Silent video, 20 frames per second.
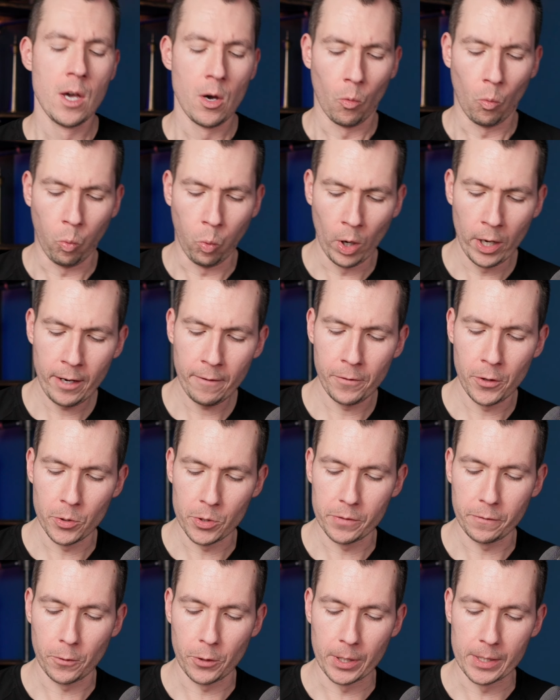One of
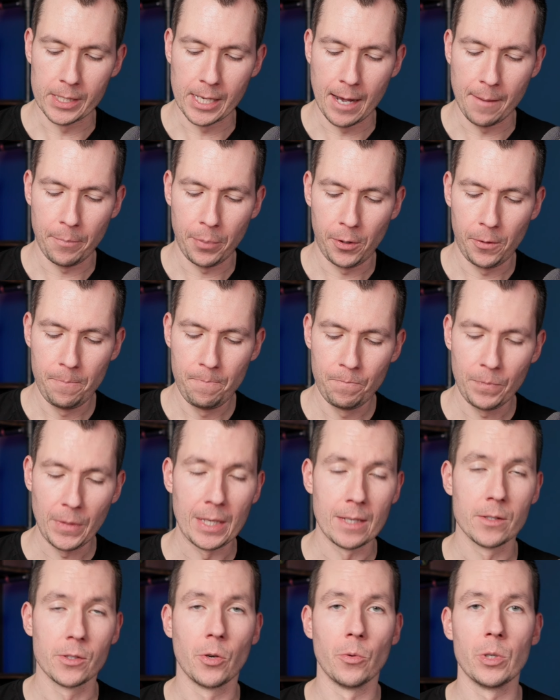those, for example,
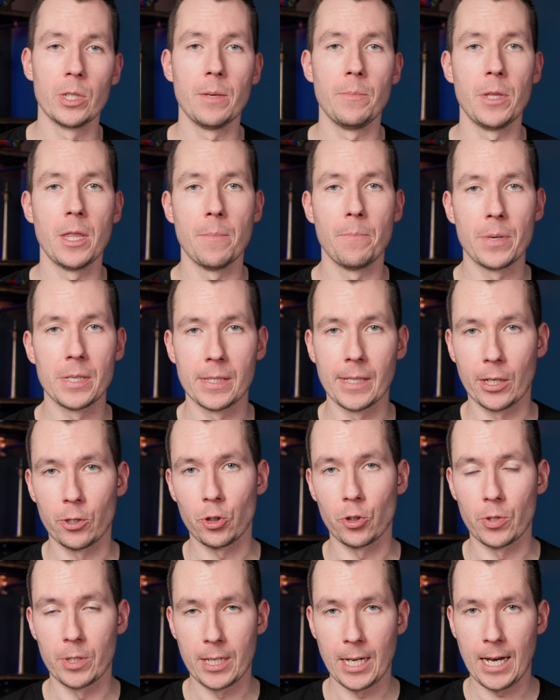is going to be the
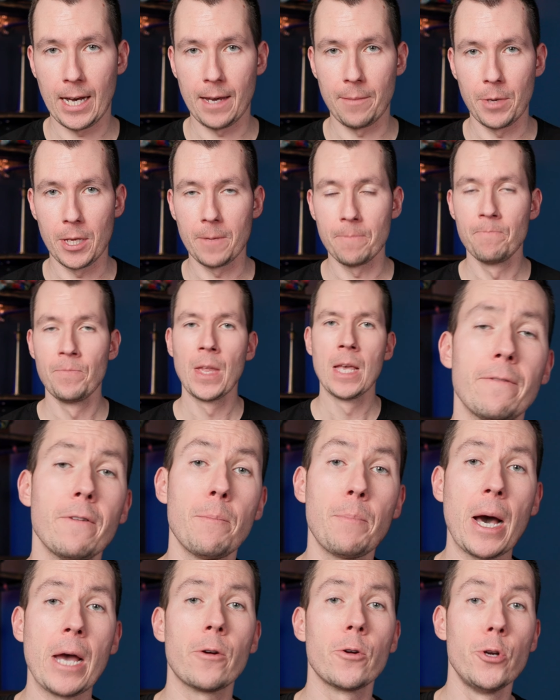possession timing. If a
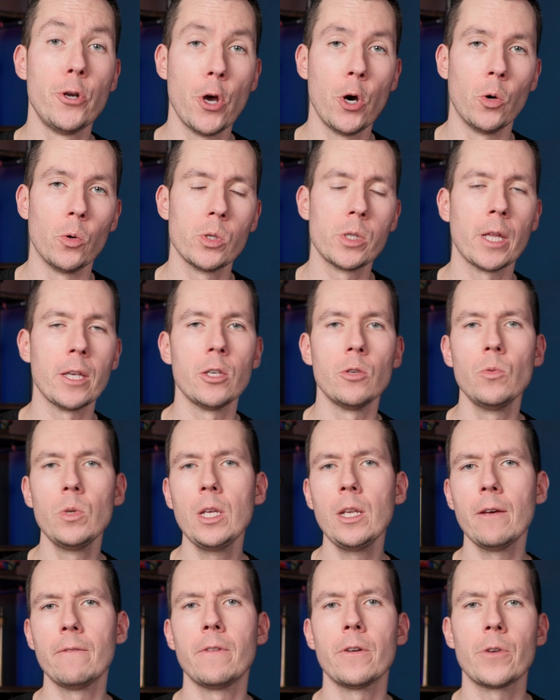buyer knows that you
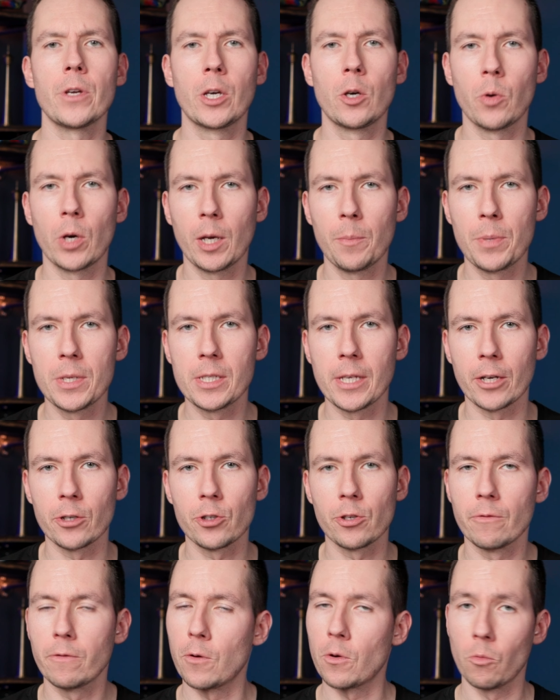need a very quick
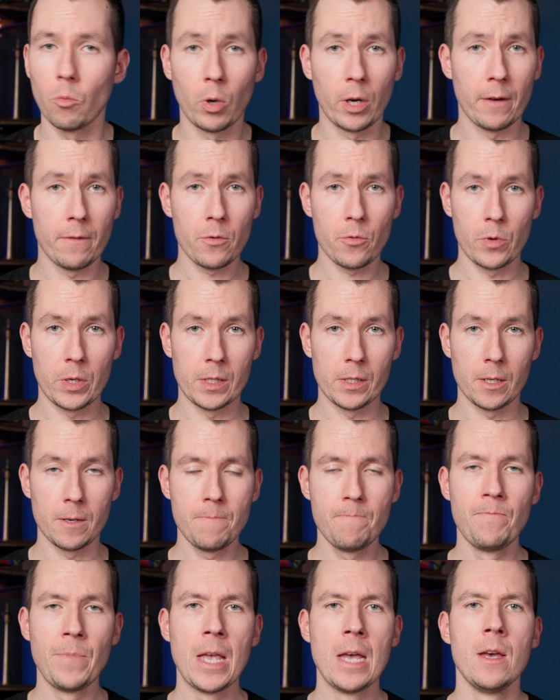possession for whatever
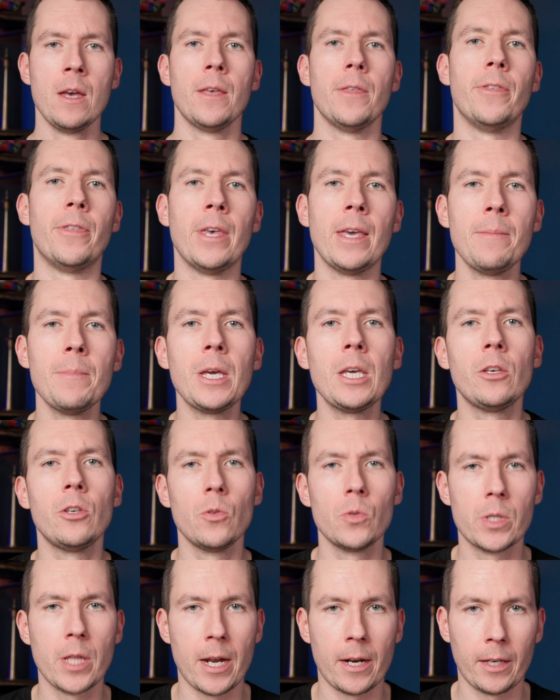reason, they may
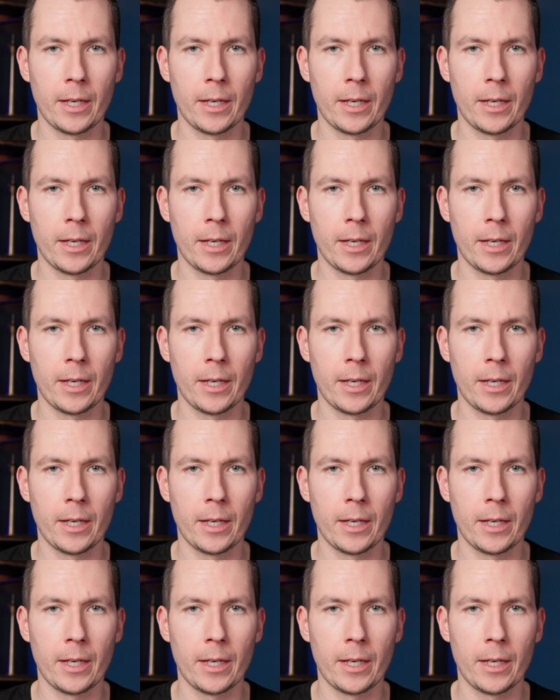use that